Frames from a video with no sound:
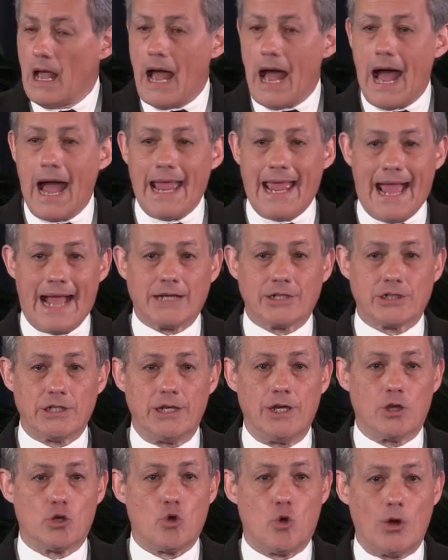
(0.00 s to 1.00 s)
I
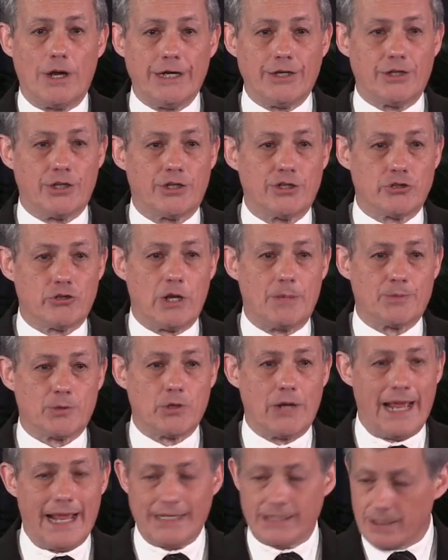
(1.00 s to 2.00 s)
actually, according to the
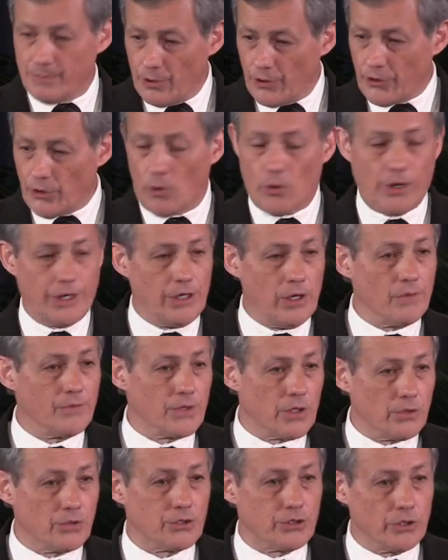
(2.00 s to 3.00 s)
scripture, had some authority over
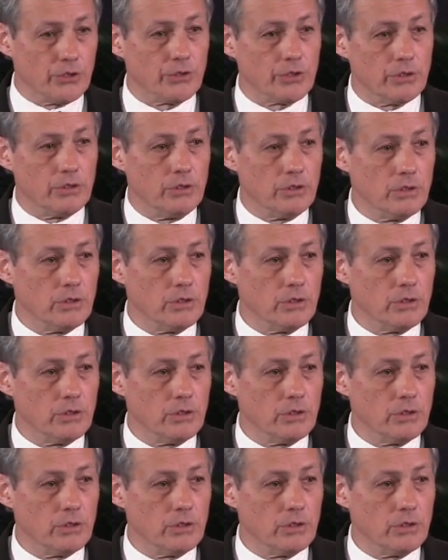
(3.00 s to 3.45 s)
those children.